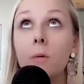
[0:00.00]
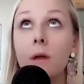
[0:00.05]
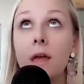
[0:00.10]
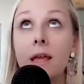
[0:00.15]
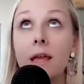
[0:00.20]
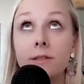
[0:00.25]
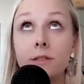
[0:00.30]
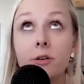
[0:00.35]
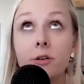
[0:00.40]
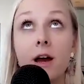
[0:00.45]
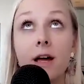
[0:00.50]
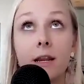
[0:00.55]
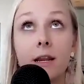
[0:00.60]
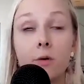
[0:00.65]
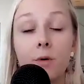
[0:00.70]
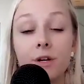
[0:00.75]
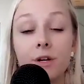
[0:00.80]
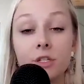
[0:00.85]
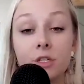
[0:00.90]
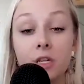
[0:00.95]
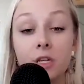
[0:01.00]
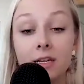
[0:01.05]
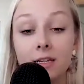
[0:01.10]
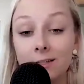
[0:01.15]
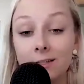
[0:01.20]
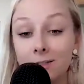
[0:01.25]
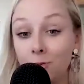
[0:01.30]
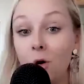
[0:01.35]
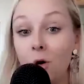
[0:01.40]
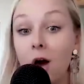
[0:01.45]
in Socratic questioning
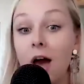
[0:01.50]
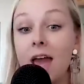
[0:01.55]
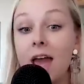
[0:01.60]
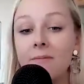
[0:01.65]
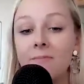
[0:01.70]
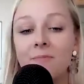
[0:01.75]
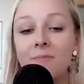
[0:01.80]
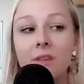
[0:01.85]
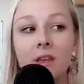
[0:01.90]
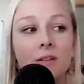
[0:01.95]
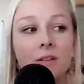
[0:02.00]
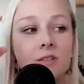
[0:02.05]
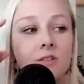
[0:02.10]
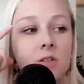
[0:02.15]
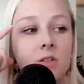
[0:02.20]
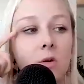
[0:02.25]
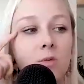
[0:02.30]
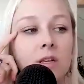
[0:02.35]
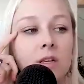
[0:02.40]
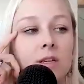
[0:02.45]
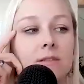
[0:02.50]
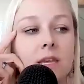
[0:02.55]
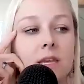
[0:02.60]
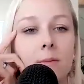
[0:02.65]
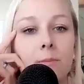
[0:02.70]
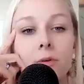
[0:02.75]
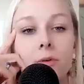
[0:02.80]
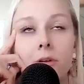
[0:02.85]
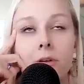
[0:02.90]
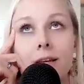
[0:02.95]
is why. So an
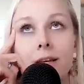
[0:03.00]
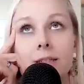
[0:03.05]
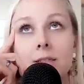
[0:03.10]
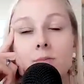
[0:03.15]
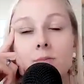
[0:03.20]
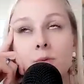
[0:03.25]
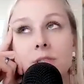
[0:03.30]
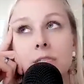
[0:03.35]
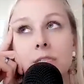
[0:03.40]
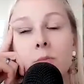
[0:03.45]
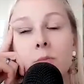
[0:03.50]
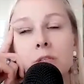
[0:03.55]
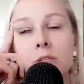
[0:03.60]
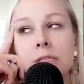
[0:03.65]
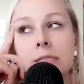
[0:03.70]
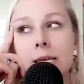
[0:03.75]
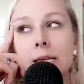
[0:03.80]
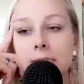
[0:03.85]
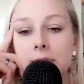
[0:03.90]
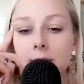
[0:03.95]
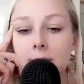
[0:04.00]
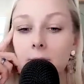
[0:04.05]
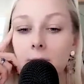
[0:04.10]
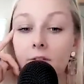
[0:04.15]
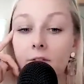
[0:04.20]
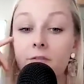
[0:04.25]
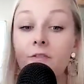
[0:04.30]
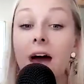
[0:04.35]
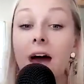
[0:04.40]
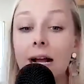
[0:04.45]
example is when someone says
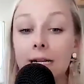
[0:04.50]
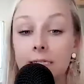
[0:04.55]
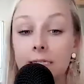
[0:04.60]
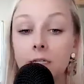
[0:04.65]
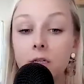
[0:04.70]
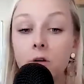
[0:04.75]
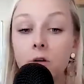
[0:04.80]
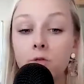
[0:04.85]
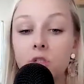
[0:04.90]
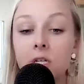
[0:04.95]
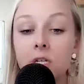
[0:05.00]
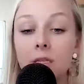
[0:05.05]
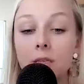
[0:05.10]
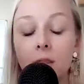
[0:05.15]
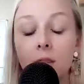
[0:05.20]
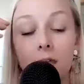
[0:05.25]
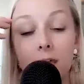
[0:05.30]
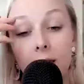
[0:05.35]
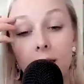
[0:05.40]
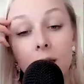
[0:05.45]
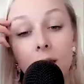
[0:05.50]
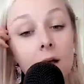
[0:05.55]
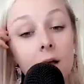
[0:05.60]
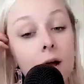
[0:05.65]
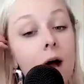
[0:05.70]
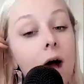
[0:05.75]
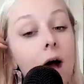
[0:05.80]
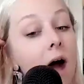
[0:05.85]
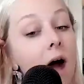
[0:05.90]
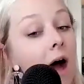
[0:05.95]
a fact in coaching, like,
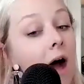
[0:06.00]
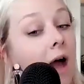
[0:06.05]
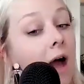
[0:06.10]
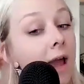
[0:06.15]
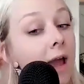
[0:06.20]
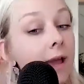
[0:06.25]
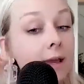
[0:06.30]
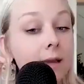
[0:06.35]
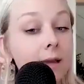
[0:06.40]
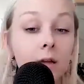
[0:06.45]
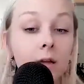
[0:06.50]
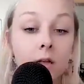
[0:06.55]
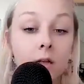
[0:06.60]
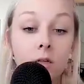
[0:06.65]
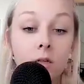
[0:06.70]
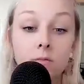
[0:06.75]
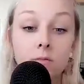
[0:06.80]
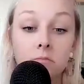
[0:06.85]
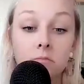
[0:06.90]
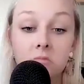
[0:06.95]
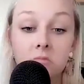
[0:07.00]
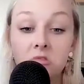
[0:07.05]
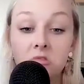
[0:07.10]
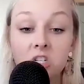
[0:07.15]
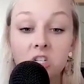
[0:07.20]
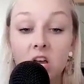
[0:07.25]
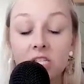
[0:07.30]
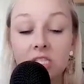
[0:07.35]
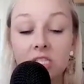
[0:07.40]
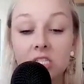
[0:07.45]
I
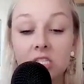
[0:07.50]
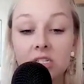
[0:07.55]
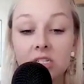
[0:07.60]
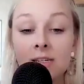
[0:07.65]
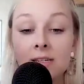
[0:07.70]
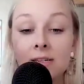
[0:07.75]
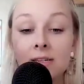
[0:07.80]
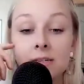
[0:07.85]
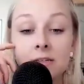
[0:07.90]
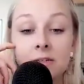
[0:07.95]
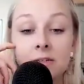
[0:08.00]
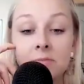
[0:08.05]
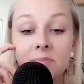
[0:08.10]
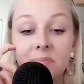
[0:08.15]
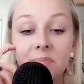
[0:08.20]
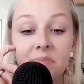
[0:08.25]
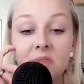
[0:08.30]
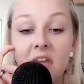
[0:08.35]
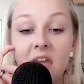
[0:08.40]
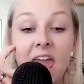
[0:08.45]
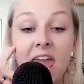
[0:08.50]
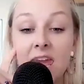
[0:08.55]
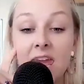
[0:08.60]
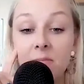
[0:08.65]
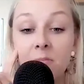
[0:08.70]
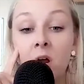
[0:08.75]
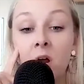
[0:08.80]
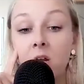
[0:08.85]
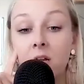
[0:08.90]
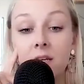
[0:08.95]
just
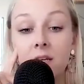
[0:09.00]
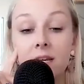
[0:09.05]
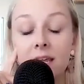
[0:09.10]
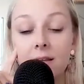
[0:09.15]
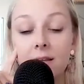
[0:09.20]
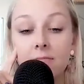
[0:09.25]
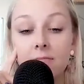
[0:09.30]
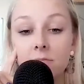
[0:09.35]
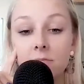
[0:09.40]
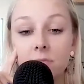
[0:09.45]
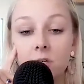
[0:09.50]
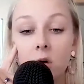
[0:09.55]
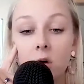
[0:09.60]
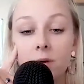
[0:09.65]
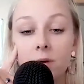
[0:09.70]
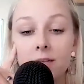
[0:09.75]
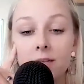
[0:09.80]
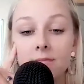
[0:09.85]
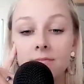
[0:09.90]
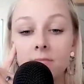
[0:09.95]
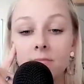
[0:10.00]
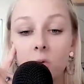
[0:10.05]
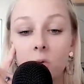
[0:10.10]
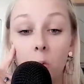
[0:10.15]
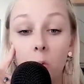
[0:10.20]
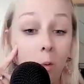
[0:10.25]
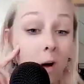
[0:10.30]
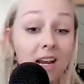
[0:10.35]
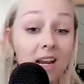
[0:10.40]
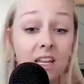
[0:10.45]
hate marketing. Going,
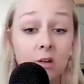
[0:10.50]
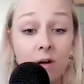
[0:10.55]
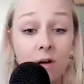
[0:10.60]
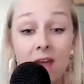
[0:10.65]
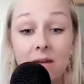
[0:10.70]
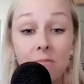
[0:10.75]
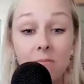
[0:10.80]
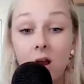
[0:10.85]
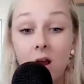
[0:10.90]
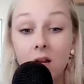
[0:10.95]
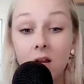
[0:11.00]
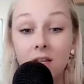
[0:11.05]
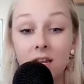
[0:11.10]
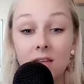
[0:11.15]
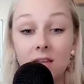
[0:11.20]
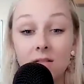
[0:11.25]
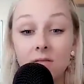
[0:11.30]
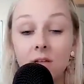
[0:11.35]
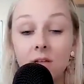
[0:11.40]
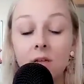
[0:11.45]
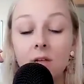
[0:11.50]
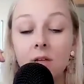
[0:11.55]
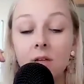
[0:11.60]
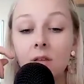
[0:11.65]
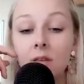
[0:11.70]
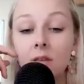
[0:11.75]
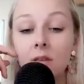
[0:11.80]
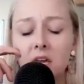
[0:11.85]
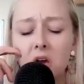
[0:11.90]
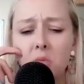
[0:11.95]
why do you hate marketing?
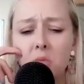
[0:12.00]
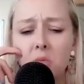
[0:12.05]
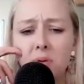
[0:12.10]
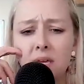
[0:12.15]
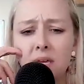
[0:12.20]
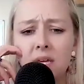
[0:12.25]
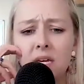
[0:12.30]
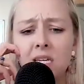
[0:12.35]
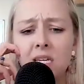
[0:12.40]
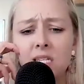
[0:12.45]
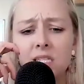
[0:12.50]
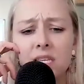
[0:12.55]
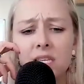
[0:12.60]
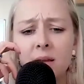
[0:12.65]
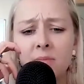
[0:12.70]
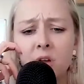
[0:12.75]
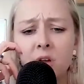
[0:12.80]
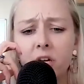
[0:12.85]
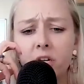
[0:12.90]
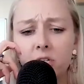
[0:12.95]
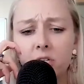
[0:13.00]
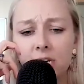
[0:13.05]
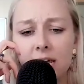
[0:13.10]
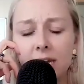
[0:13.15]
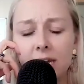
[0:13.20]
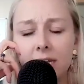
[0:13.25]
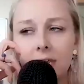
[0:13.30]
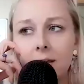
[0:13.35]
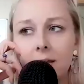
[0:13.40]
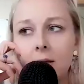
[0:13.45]
They go, because I'm not good
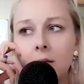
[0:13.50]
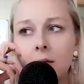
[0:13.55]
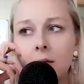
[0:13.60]
at it.